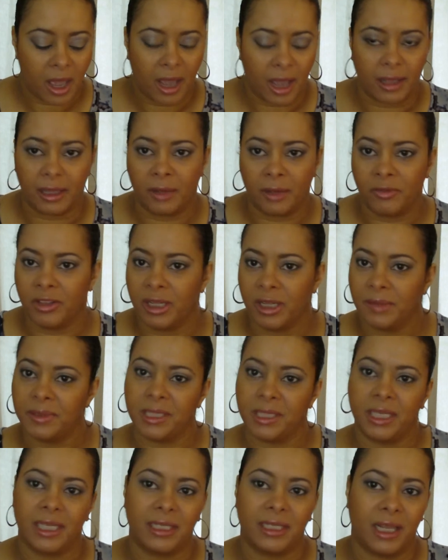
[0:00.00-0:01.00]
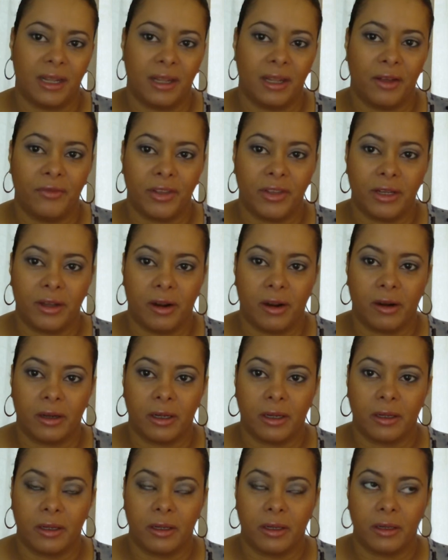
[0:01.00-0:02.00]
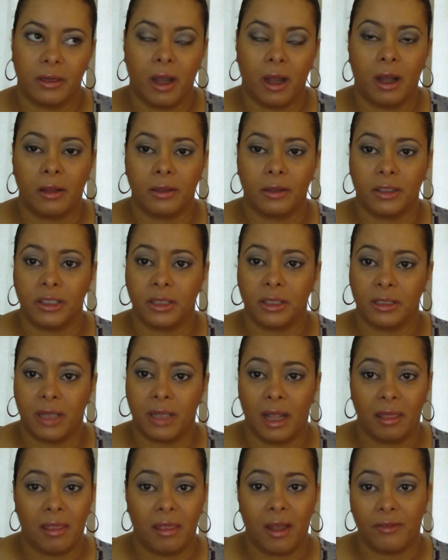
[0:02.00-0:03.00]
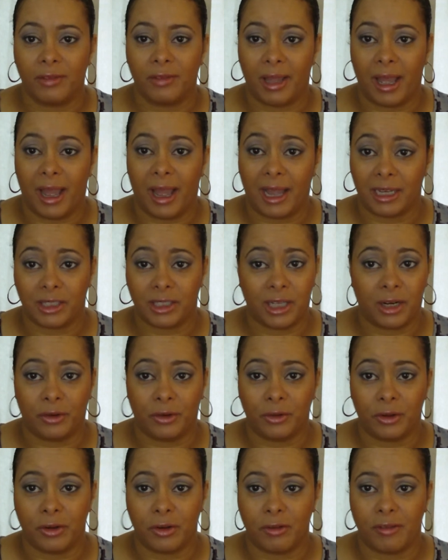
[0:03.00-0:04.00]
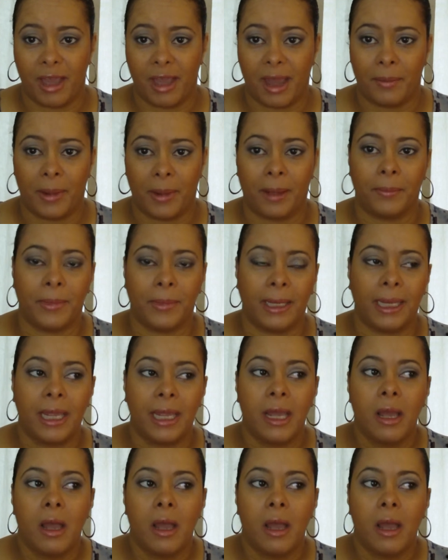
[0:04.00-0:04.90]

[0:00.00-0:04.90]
I love the lipsticks. I love the dark colors because I love eyeshadow. You know that about me.